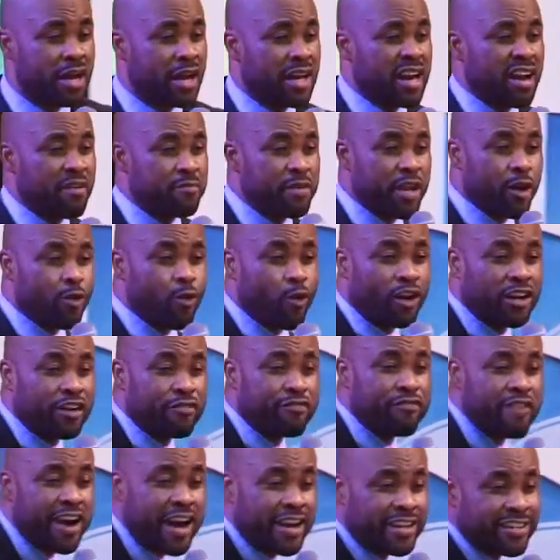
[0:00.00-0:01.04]
and have been
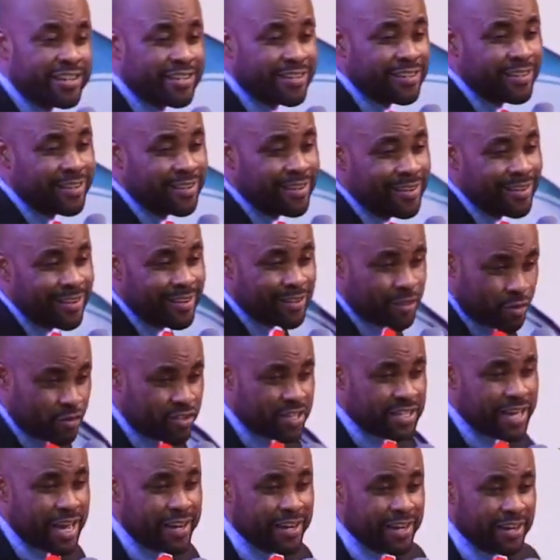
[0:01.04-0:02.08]
qualified to
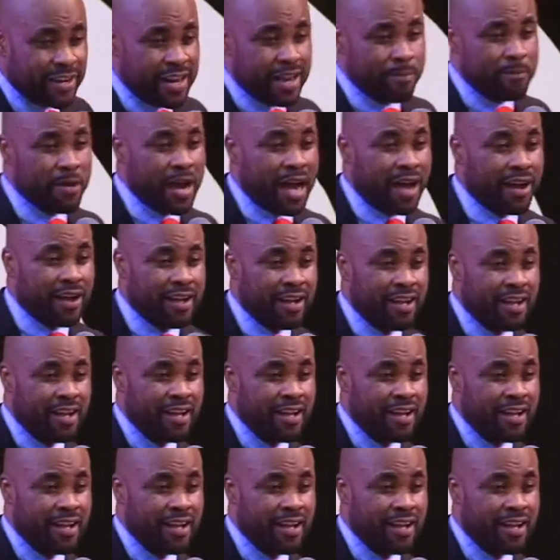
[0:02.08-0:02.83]
stand in the bar.